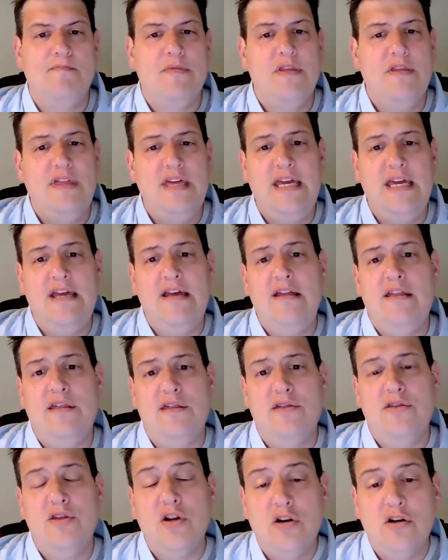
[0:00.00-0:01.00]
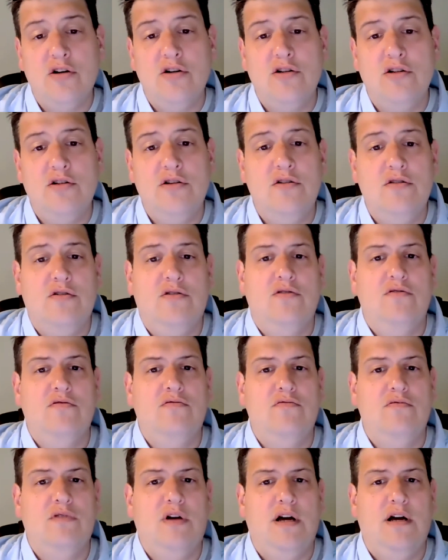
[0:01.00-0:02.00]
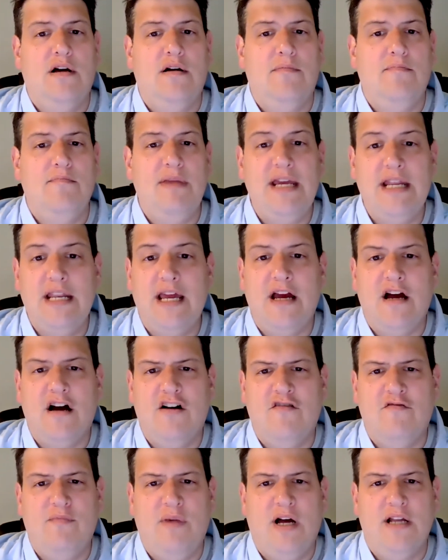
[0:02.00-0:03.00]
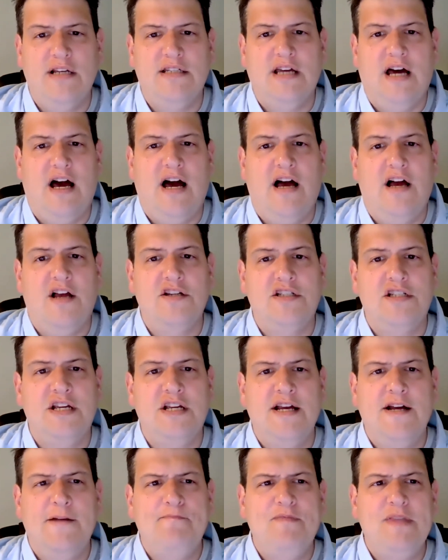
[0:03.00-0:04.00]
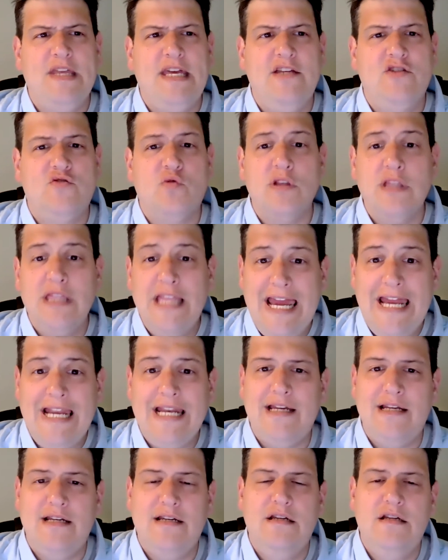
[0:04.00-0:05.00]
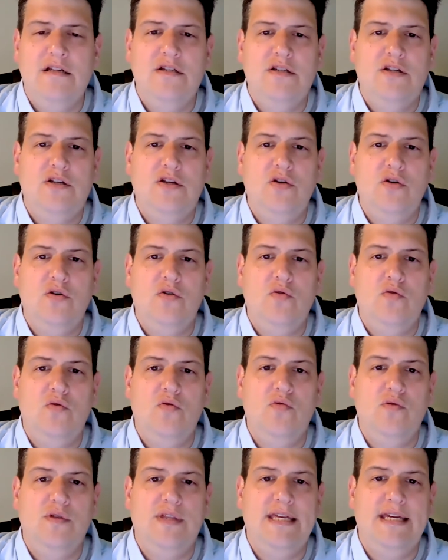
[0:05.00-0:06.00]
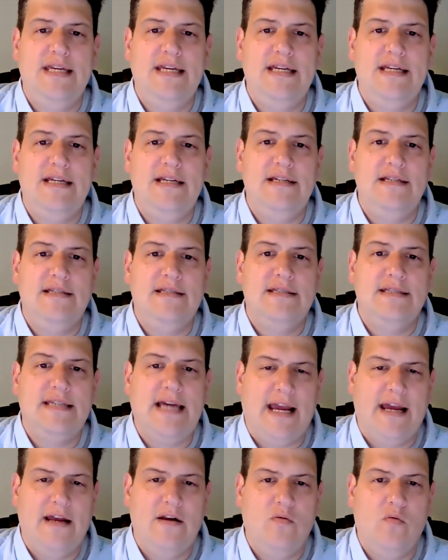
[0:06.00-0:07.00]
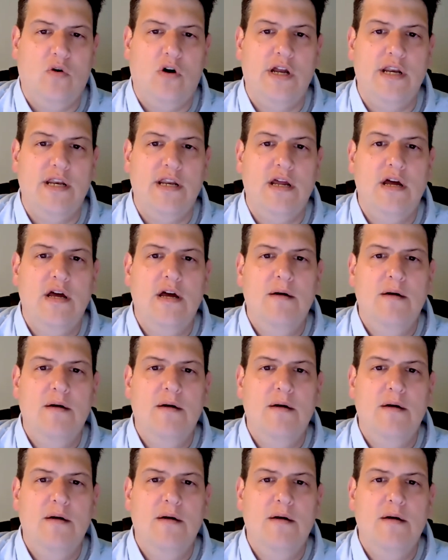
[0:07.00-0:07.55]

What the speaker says: The third meaning of montage is related to the second one,